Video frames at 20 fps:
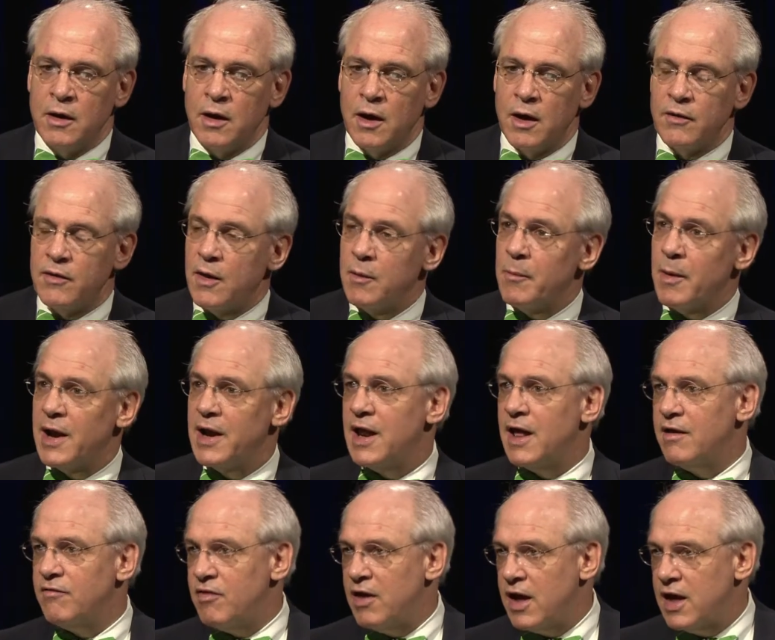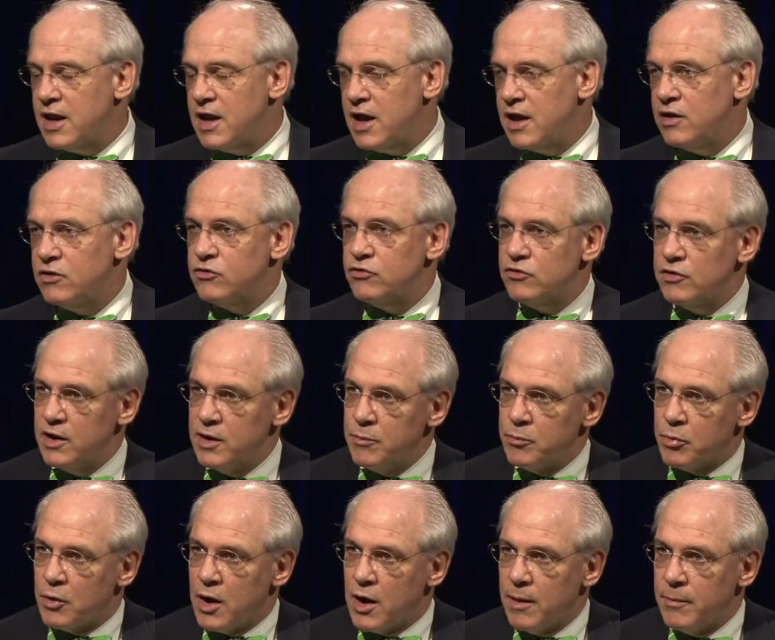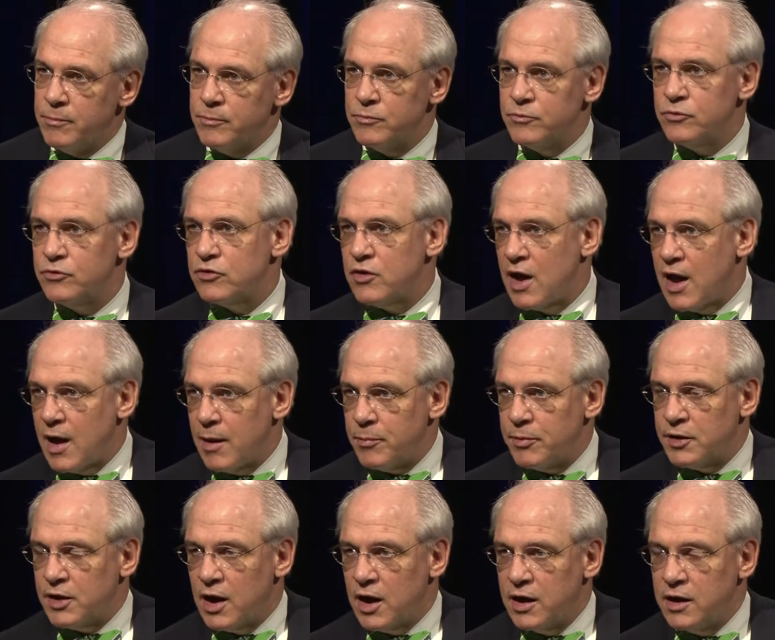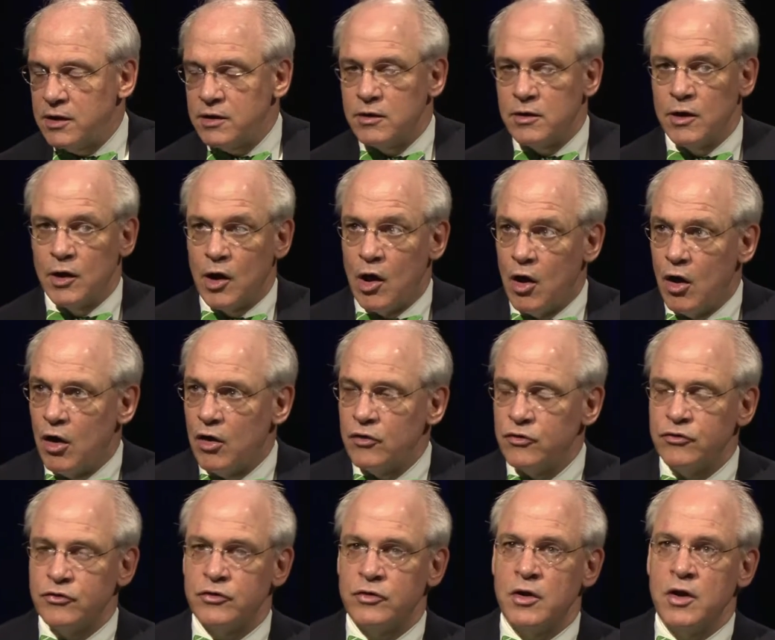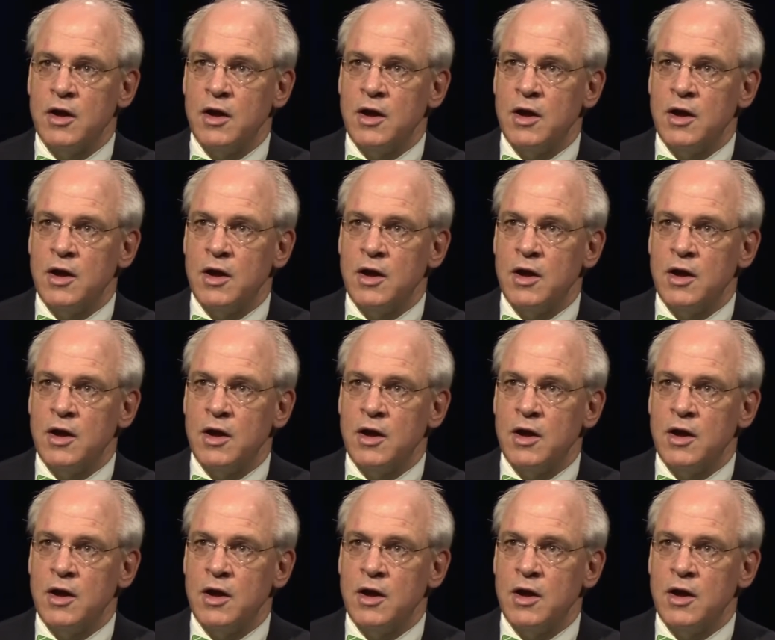Uh, they might have headaches, sleep problems, appetite loss.